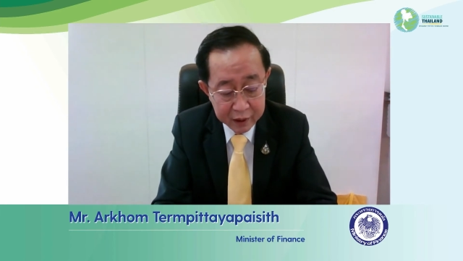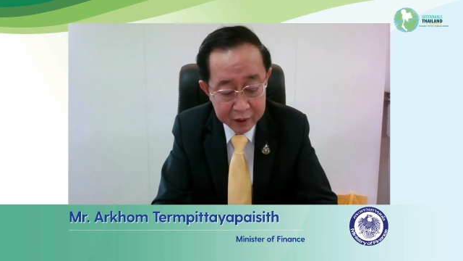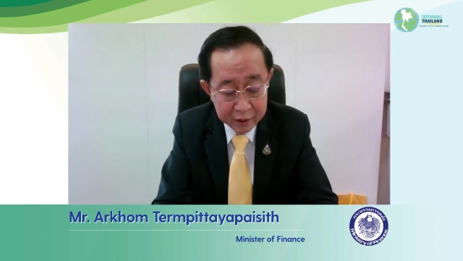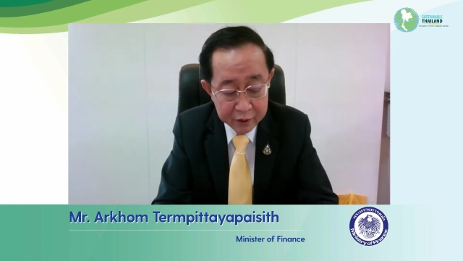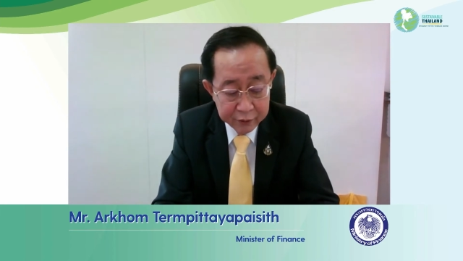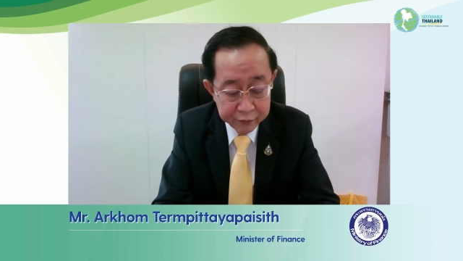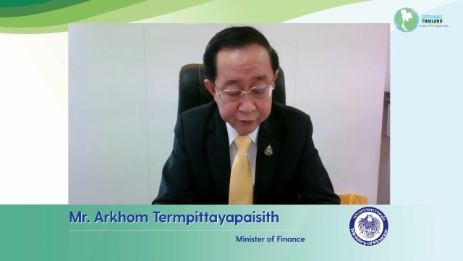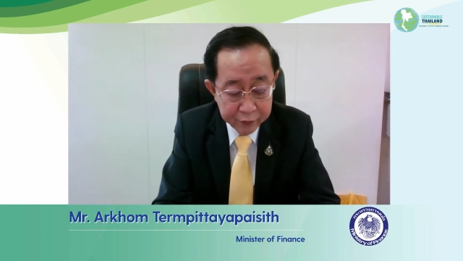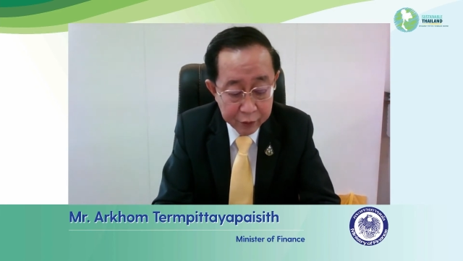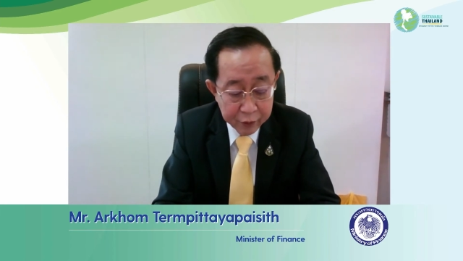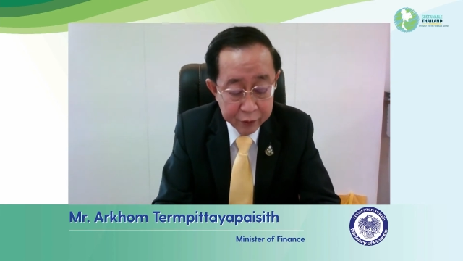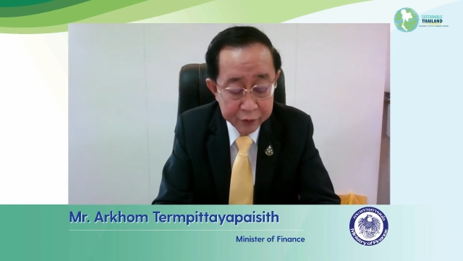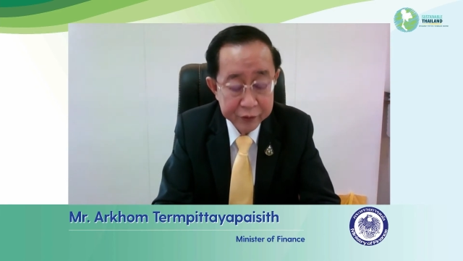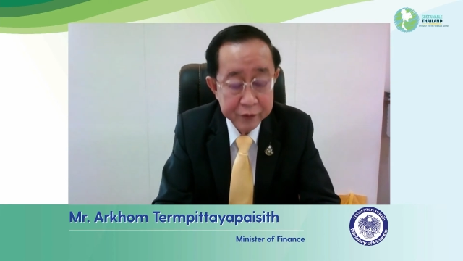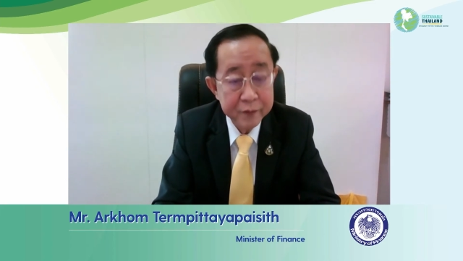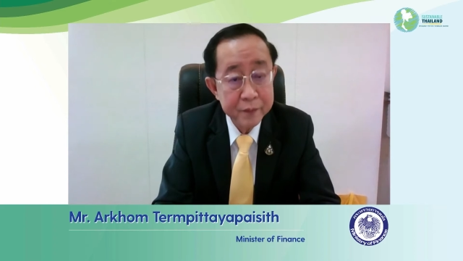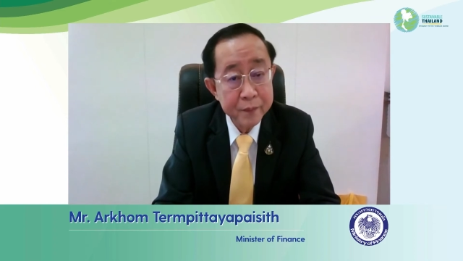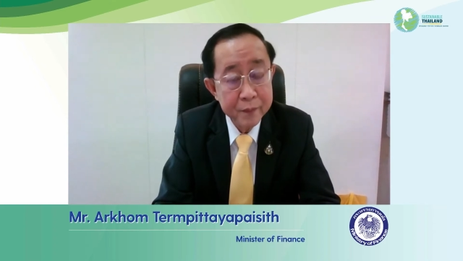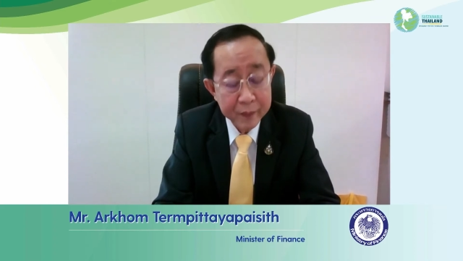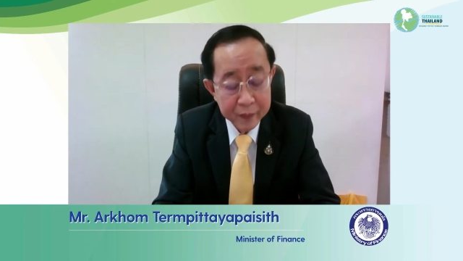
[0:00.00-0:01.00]
Fourth,
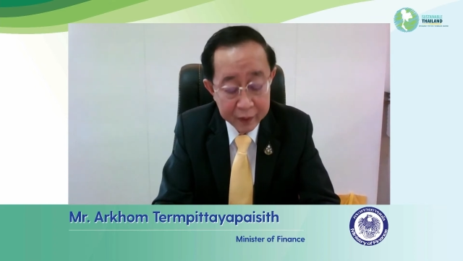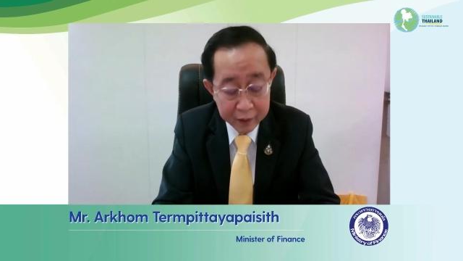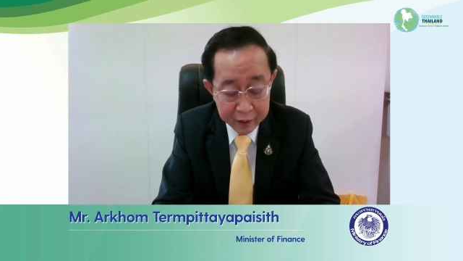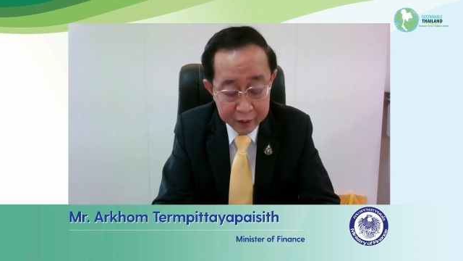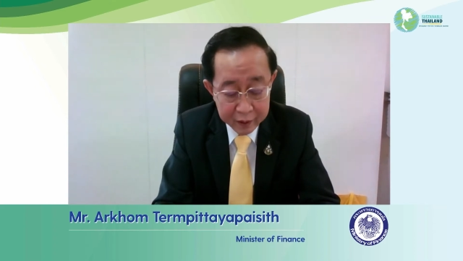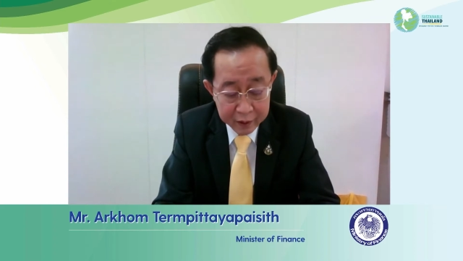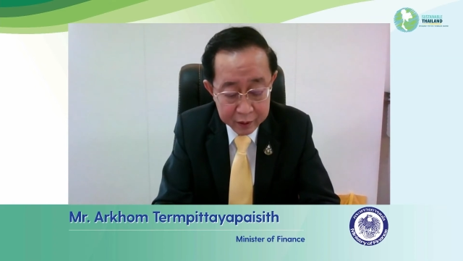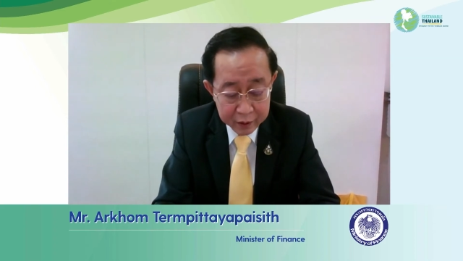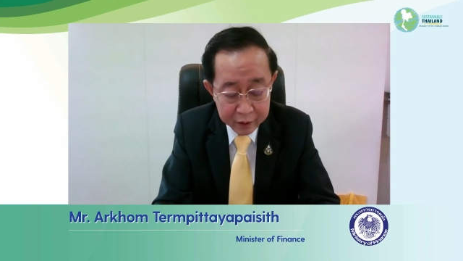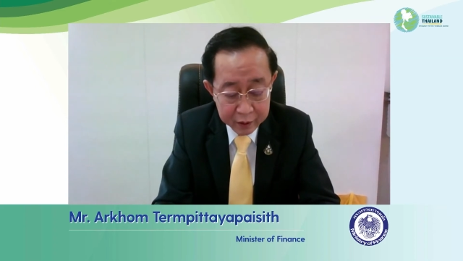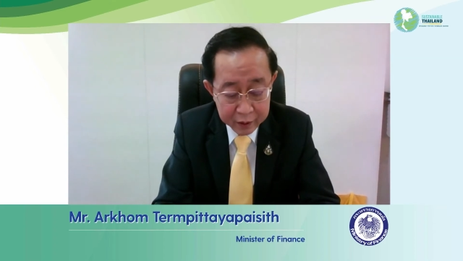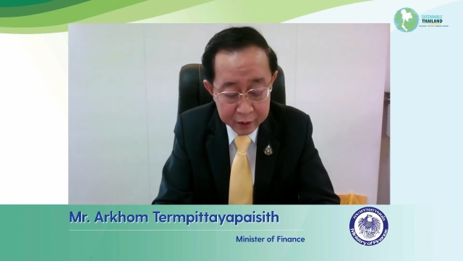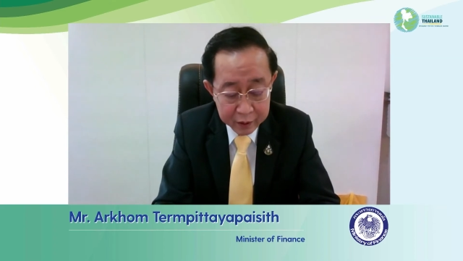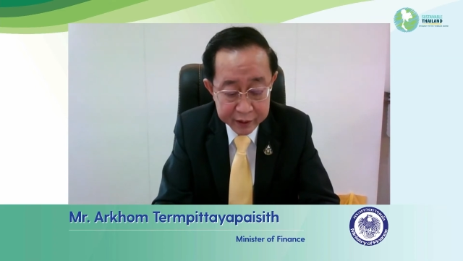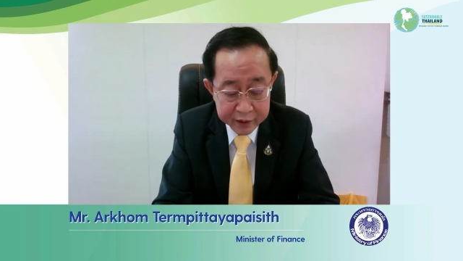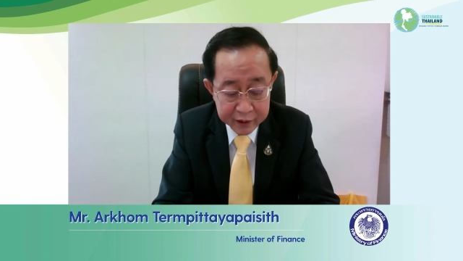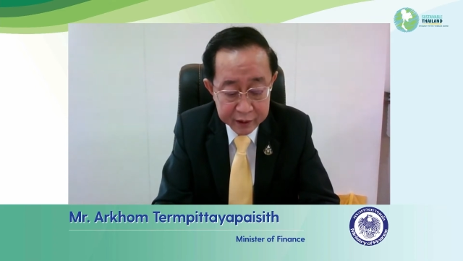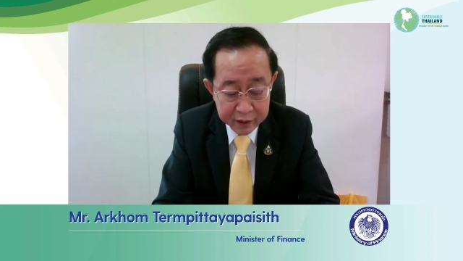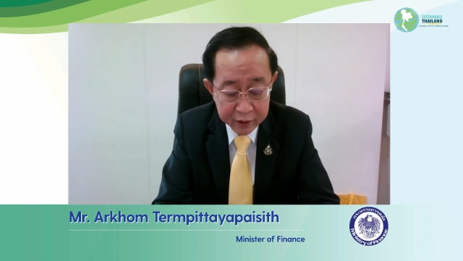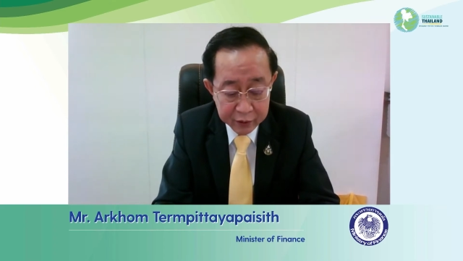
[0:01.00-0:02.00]
creating a